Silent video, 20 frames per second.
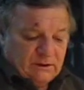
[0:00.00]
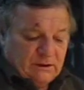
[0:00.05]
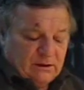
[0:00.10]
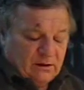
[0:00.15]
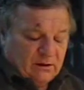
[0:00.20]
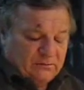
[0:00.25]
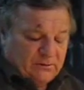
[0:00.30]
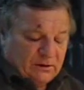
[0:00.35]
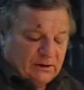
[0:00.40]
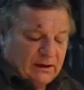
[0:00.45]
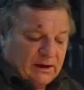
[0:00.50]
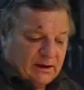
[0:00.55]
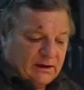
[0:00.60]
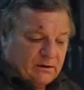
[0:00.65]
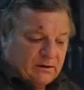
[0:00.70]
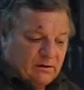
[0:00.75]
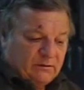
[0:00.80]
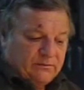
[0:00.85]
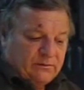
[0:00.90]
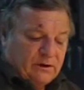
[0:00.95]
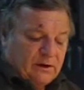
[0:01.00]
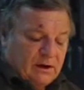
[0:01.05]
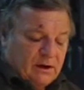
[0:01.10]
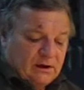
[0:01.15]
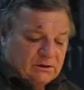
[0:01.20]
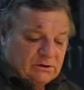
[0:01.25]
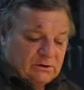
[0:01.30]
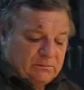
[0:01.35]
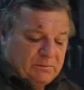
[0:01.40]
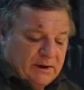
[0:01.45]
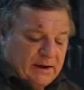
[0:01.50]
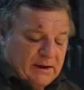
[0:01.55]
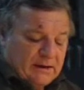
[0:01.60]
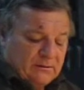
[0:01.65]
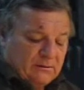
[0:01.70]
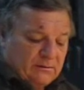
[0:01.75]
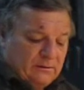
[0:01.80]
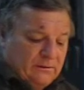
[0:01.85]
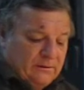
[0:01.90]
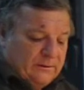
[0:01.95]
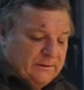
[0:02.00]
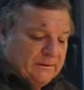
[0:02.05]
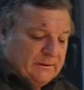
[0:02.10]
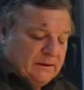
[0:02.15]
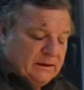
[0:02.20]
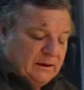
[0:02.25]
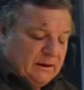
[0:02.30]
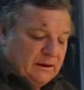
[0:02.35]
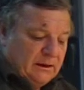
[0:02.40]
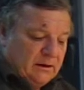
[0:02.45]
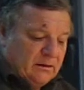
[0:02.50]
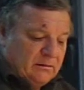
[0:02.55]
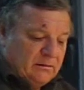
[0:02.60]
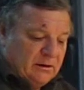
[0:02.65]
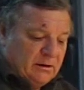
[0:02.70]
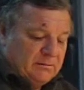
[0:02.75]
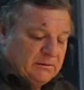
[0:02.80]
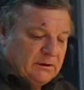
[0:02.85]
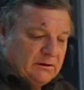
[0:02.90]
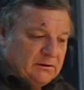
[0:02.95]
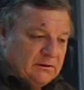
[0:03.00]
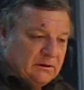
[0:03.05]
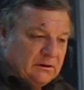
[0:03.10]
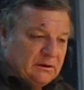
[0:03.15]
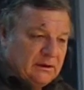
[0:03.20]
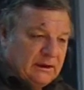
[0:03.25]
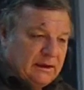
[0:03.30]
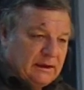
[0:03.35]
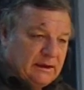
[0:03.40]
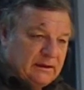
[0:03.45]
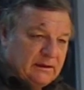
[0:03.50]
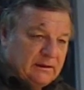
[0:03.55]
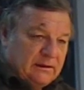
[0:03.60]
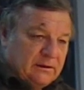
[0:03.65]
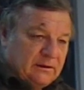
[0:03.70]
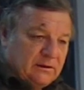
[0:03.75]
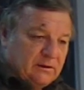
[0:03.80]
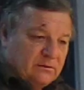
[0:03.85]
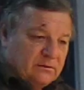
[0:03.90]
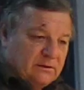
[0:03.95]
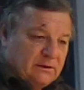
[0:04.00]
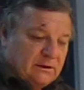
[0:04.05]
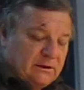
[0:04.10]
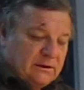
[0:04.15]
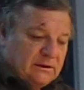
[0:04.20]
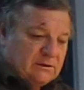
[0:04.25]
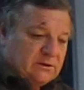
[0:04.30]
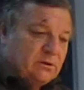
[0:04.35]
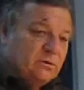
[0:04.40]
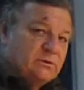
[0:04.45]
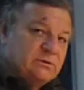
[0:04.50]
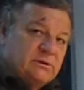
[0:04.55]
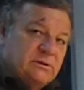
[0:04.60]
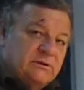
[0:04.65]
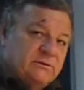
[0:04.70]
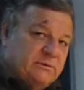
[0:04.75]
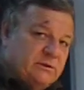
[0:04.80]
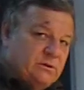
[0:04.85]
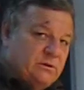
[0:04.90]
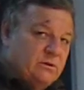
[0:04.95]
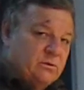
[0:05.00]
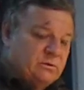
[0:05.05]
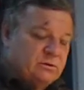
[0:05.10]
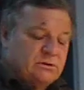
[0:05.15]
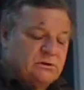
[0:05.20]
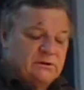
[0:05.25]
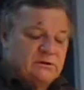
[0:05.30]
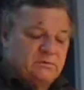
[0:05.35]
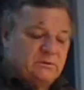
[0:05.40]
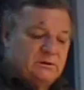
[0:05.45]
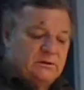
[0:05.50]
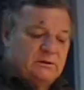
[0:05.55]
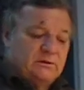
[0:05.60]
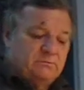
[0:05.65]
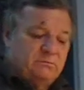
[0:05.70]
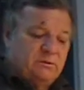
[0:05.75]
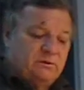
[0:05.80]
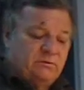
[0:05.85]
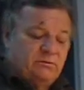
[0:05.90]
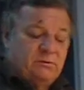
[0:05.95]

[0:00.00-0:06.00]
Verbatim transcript: you know, if you can go for a larger panel. Uh, I mean, you know, it's horses for courses with, with